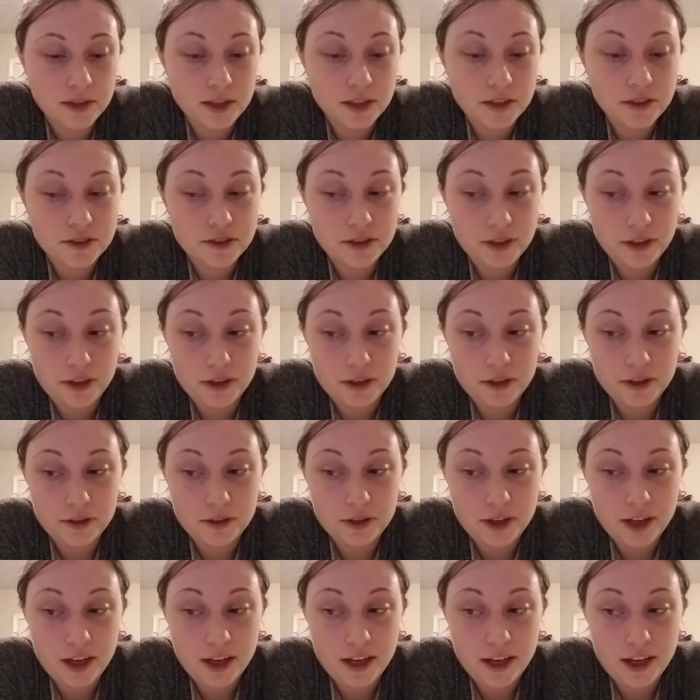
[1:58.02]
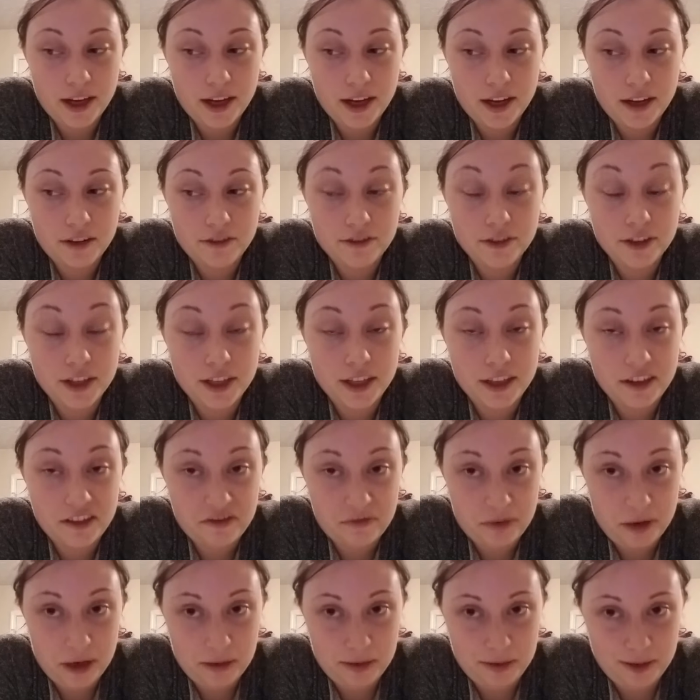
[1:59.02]
So I have a head
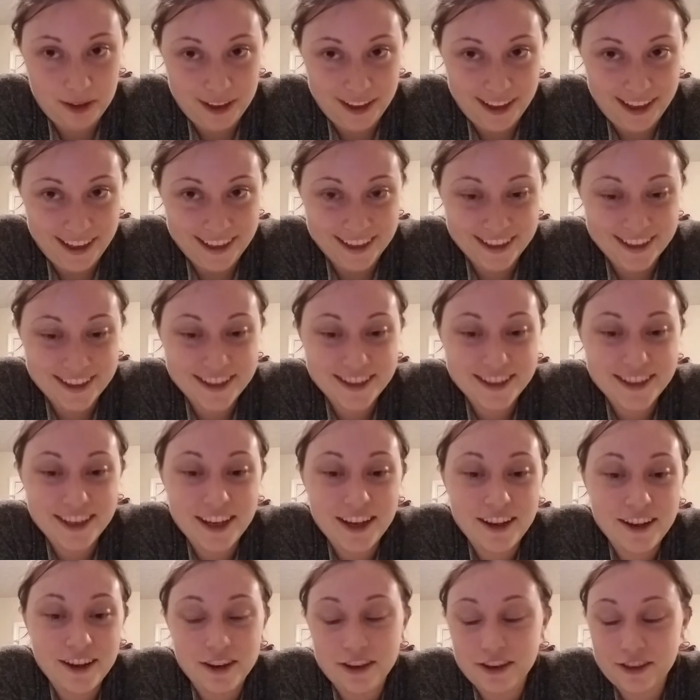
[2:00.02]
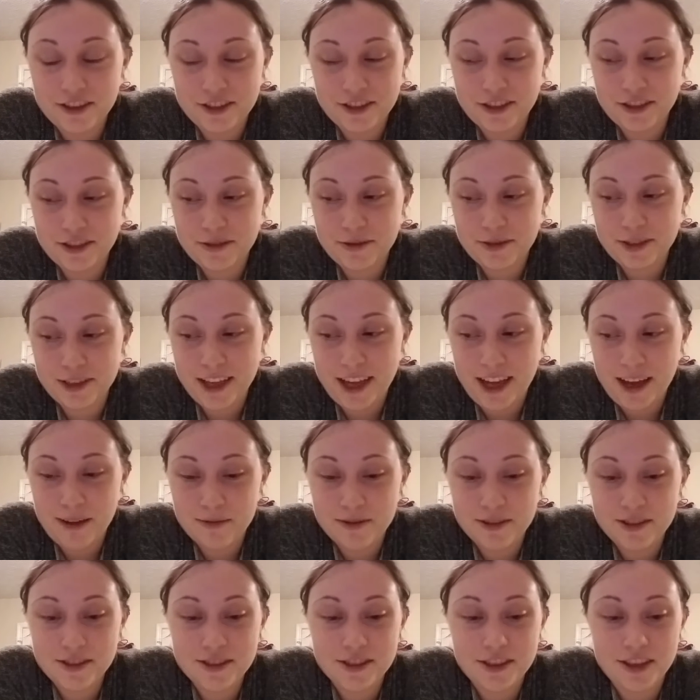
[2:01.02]
of purple lettuce,
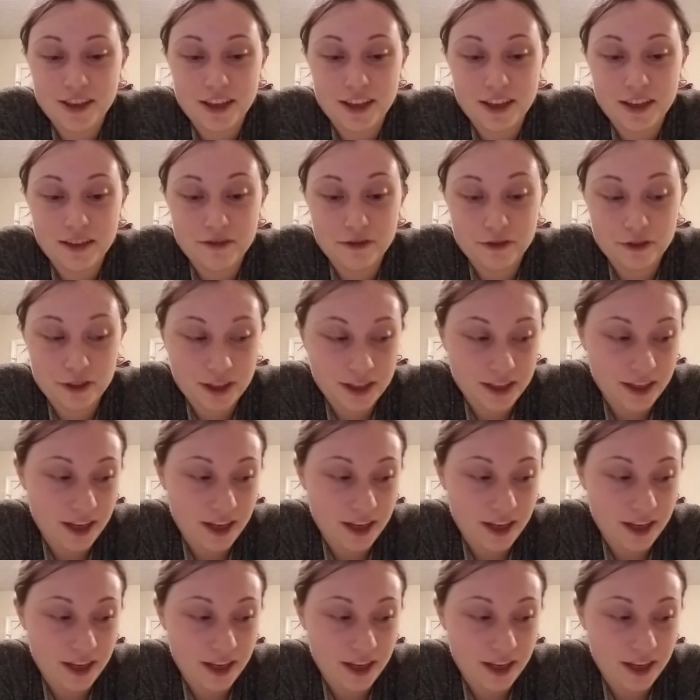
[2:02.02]
cabbage, a head of green